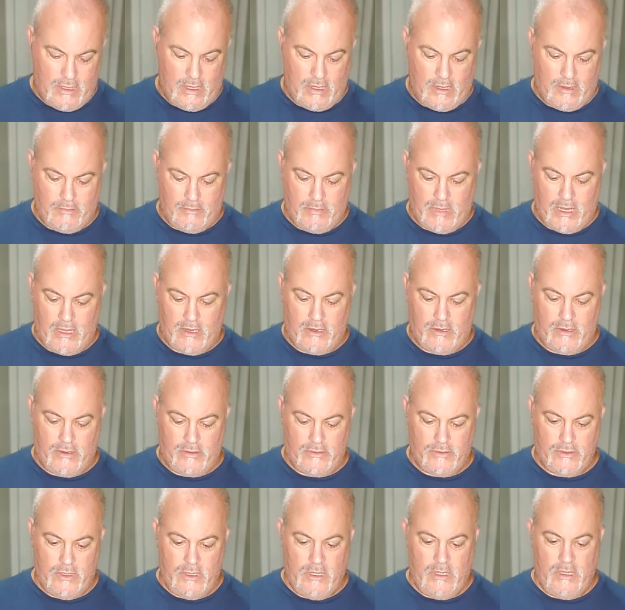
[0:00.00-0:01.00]

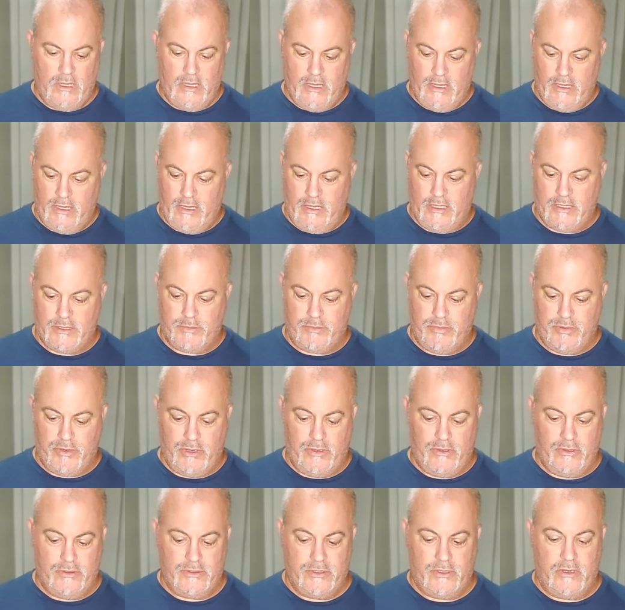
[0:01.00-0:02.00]
Mono, its
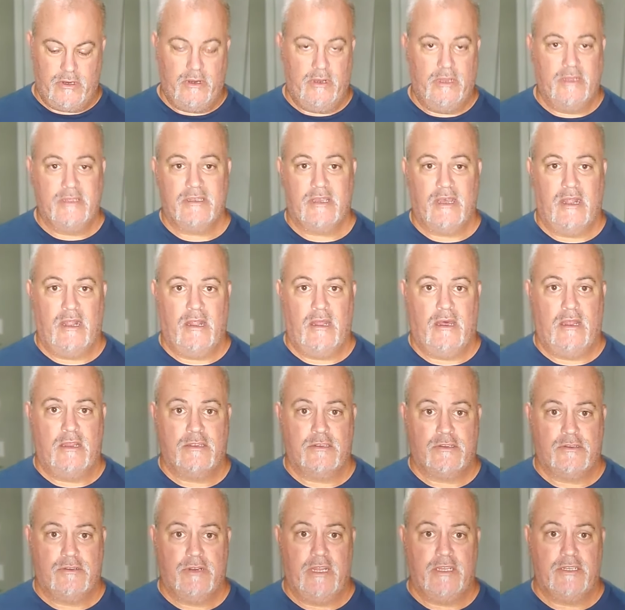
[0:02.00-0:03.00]
pros are, it's got a lot of
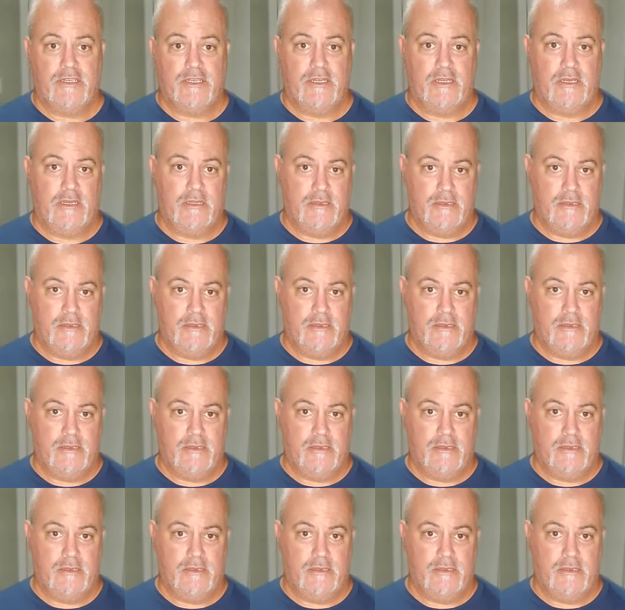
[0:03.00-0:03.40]
stretch in it.